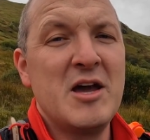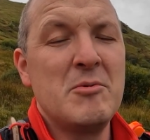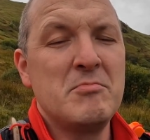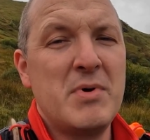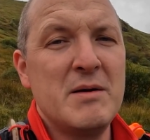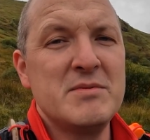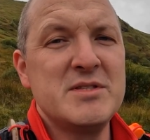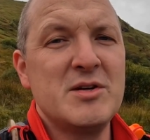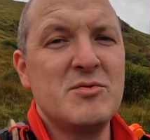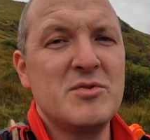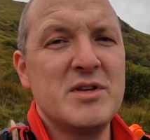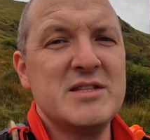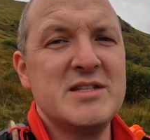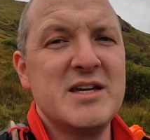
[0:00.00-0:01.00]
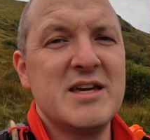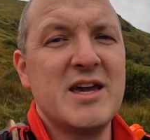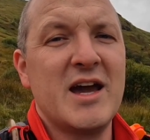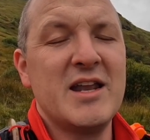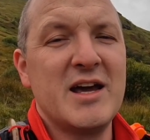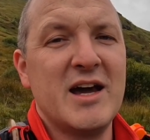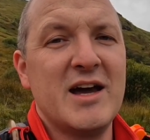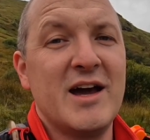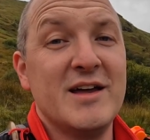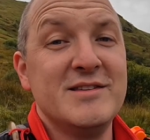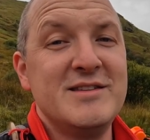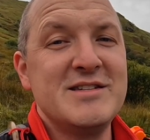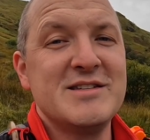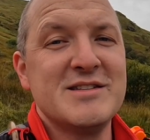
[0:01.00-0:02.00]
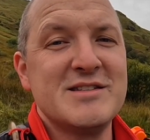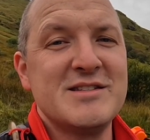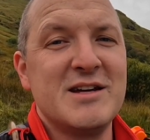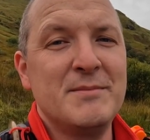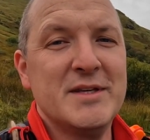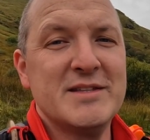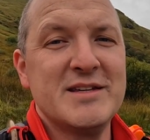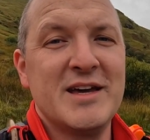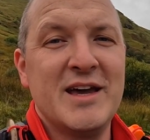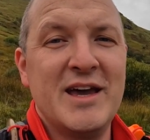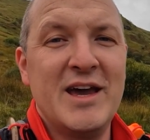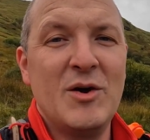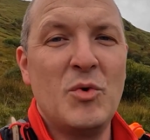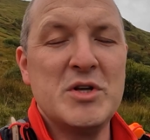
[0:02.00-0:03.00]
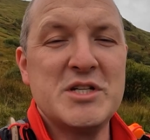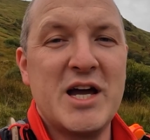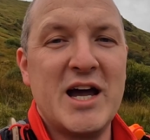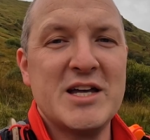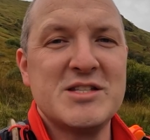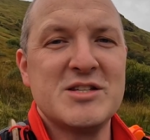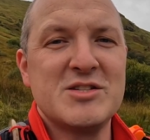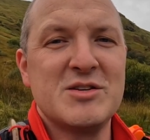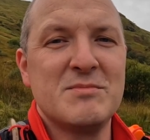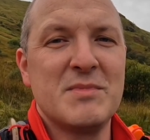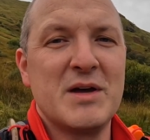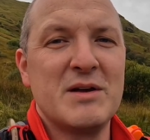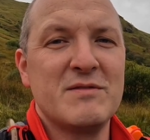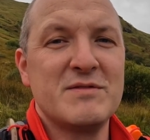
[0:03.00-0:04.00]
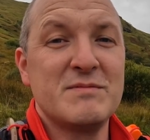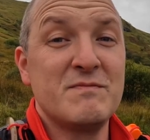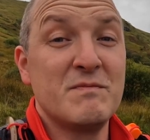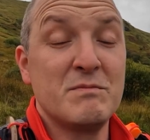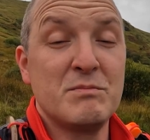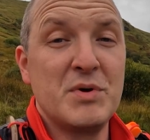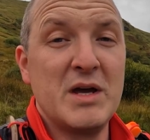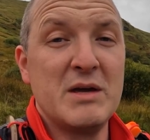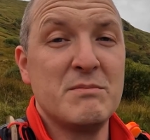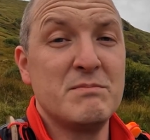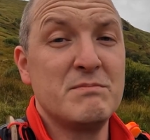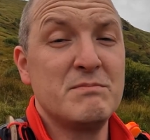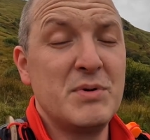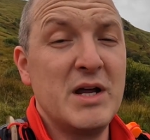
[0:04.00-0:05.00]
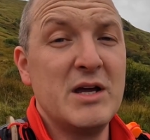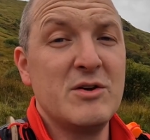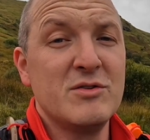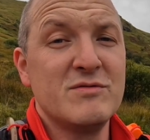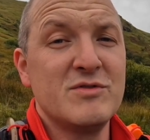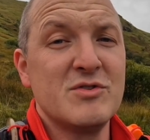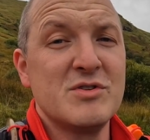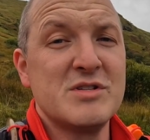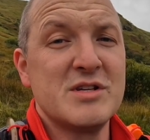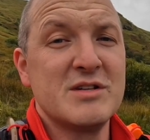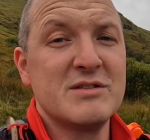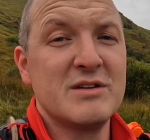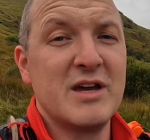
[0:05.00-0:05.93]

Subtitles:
but I'm still going to take in a decent summit which has some pretty good views.